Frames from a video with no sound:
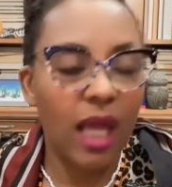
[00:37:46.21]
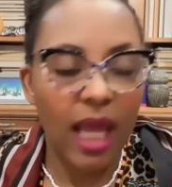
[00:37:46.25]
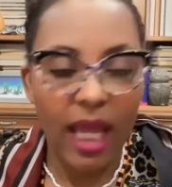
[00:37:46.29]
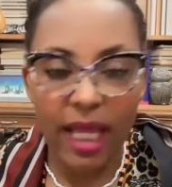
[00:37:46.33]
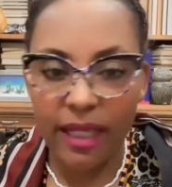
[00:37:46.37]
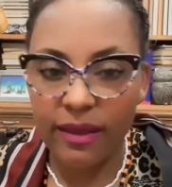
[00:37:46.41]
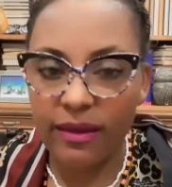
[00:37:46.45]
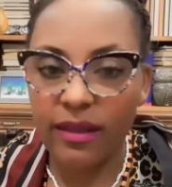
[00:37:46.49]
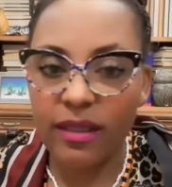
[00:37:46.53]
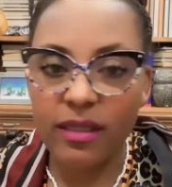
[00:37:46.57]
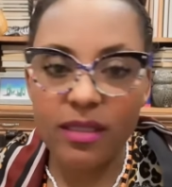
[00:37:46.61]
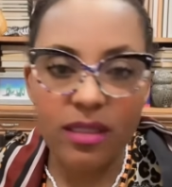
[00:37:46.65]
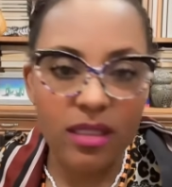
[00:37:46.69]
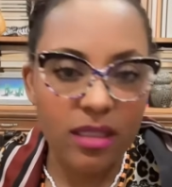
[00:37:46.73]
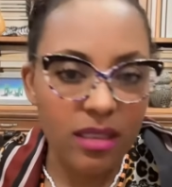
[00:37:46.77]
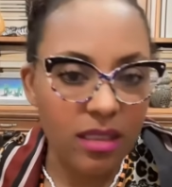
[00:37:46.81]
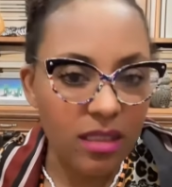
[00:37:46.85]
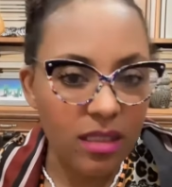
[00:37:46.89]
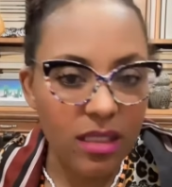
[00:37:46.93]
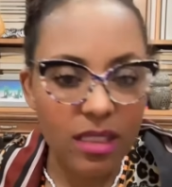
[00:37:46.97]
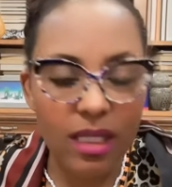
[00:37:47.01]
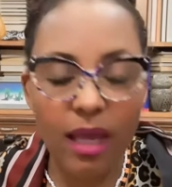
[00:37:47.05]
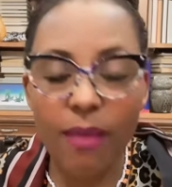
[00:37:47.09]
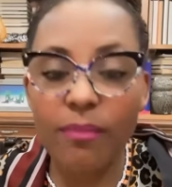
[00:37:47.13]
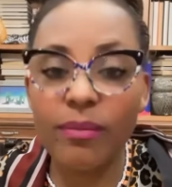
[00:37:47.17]
And
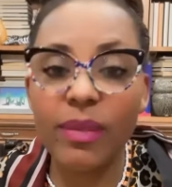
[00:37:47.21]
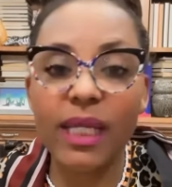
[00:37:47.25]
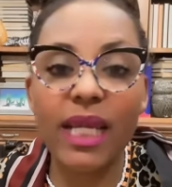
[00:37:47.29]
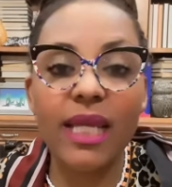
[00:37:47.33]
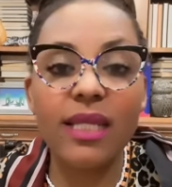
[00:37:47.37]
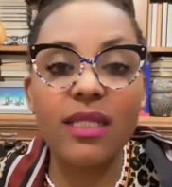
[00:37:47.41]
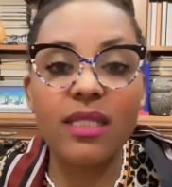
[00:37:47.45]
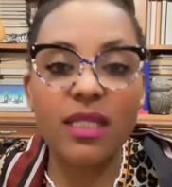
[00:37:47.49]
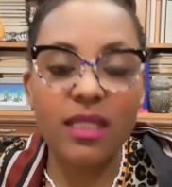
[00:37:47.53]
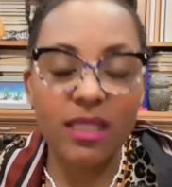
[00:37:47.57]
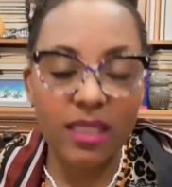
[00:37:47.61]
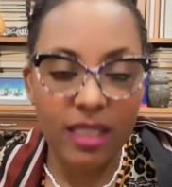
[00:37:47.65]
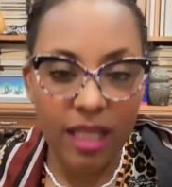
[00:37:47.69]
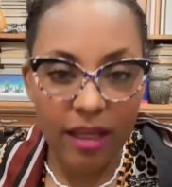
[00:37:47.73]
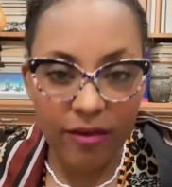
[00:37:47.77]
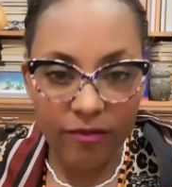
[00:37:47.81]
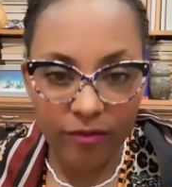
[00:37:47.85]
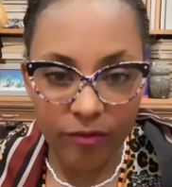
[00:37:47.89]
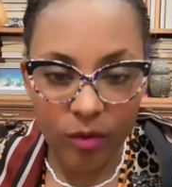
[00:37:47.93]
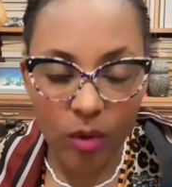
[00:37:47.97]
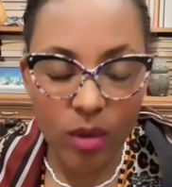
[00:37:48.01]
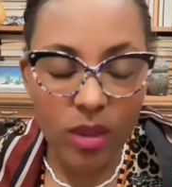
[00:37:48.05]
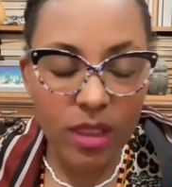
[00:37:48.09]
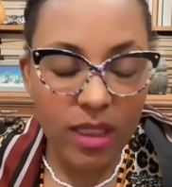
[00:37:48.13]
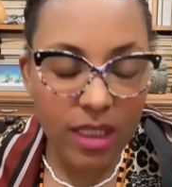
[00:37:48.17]
in some places they
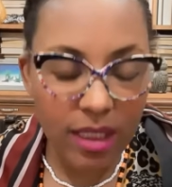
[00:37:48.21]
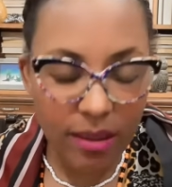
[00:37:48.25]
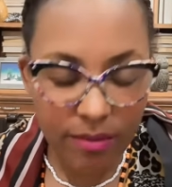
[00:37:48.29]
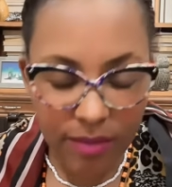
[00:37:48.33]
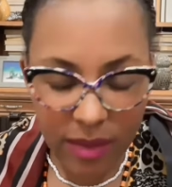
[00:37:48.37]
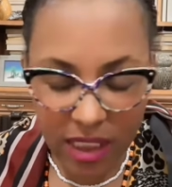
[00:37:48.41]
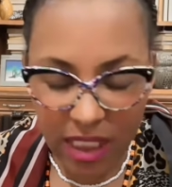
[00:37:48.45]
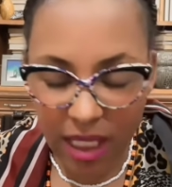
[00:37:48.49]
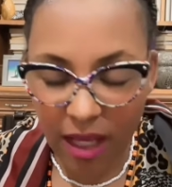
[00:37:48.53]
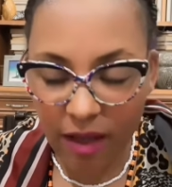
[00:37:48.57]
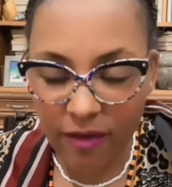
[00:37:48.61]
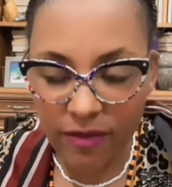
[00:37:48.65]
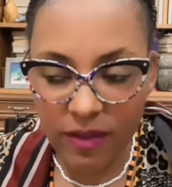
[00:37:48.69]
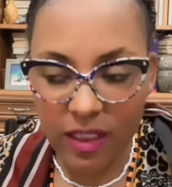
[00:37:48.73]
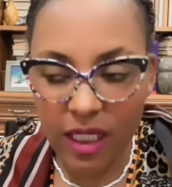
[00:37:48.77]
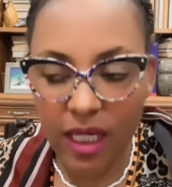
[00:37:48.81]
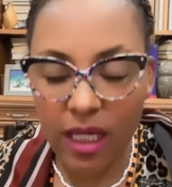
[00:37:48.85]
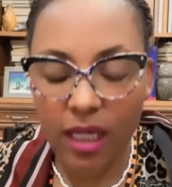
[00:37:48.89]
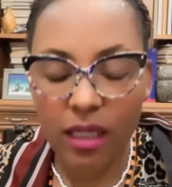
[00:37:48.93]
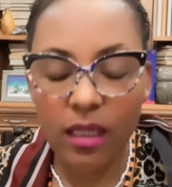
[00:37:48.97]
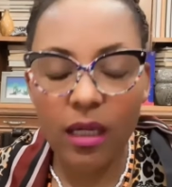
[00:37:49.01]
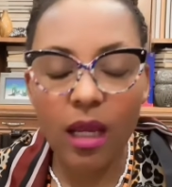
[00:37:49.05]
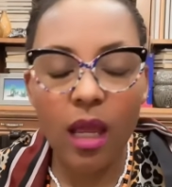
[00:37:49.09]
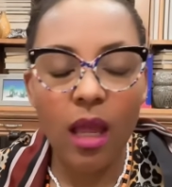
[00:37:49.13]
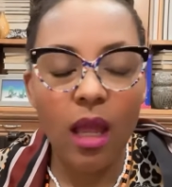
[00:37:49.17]
forced themselves
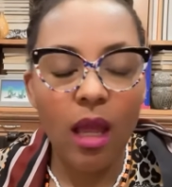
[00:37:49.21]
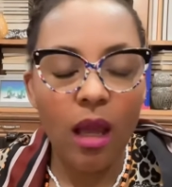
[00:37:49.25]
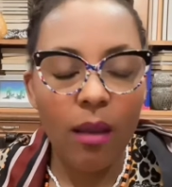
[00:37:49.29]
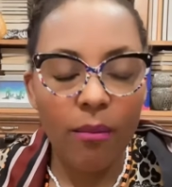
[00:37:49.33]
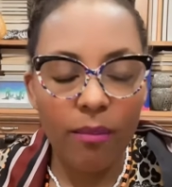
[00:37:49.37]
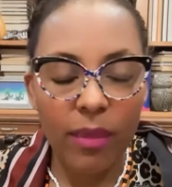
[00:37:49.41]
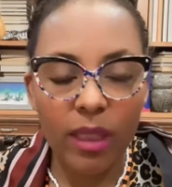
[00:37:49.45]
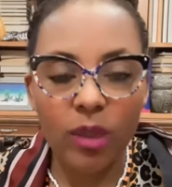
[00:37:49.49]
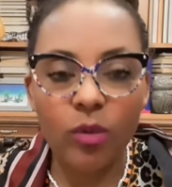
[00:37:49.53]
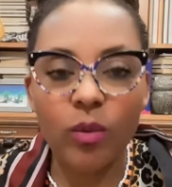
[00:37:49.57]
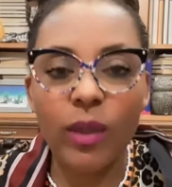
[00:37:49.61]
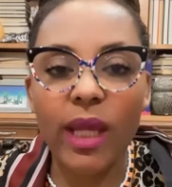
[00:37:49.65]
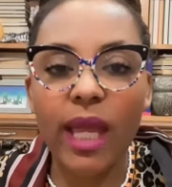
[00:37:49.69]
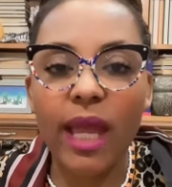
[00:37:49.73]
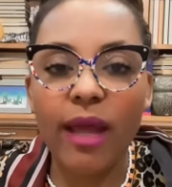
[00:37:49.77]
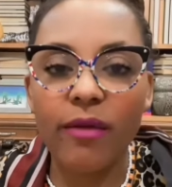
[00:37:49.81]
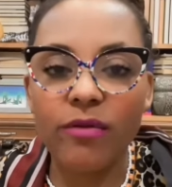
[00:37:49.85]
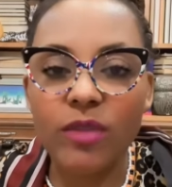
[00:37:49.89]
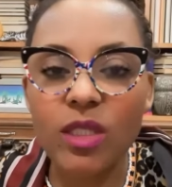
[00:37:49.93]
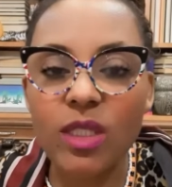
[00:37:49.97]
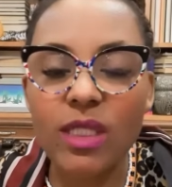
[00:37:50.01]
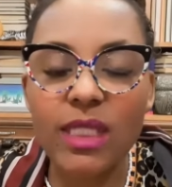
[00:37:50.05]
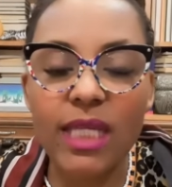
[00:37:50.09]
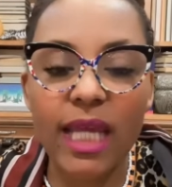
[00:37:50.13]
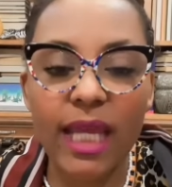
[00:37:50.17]
in, but we
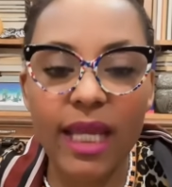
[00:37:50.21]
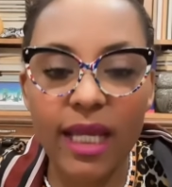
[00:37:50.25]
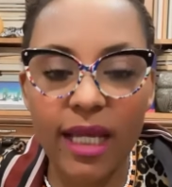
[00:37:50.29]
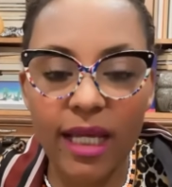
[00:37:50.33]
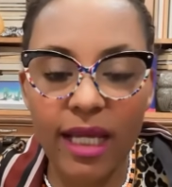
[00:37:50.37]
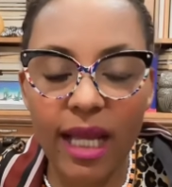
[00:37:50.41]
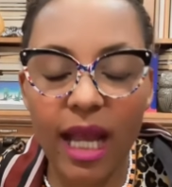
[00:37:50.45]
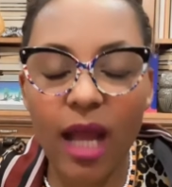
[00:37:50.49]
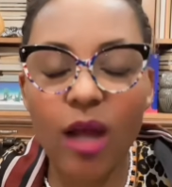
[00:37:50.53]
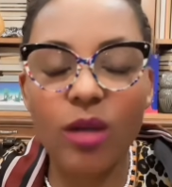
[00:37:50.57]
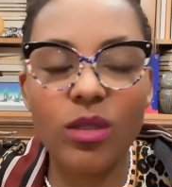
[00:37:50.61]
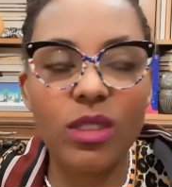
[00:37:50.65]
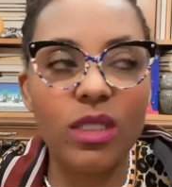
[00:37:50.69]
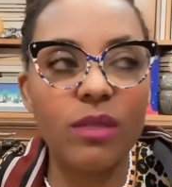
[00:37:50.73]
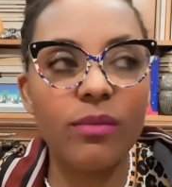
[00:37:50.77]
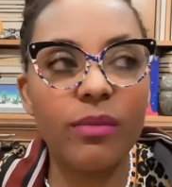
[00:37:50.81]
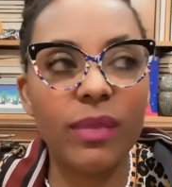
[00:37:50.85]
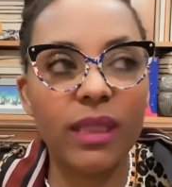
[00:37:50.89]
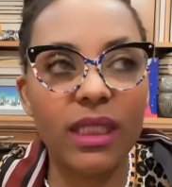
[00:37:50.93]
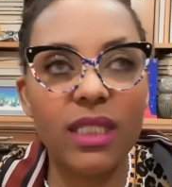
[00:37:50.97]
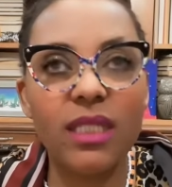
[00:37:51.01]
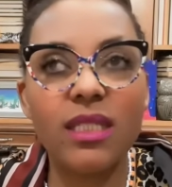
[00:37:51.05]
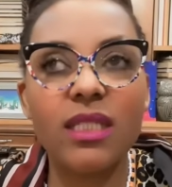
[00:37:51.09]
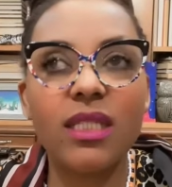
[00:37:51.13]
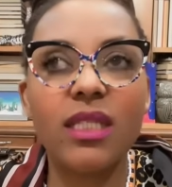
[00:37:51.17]
have to take
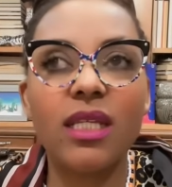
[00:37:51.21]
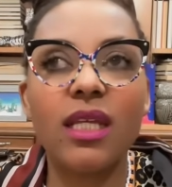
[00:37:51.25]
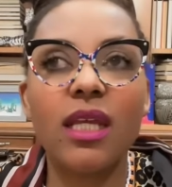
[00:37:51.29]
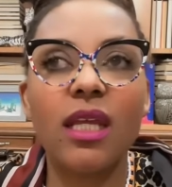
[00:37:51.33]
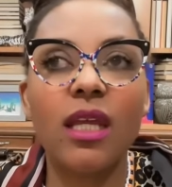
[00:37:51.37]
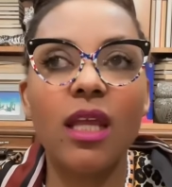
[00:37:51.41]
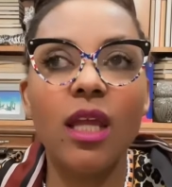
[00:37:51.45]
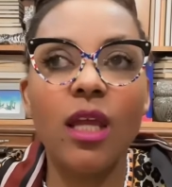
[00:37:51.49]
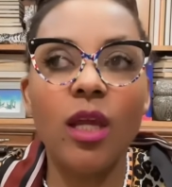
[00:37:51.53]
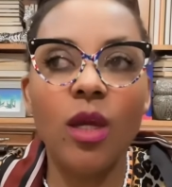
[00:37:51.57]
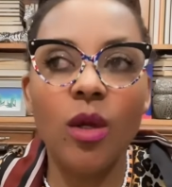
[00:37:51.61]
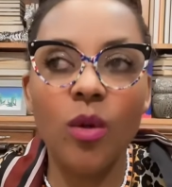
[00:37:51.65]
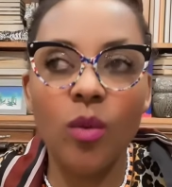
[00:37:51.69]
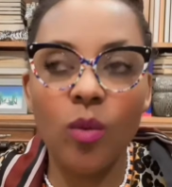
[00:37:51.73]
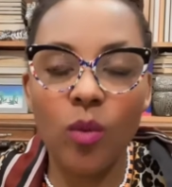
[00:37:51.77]
accountability.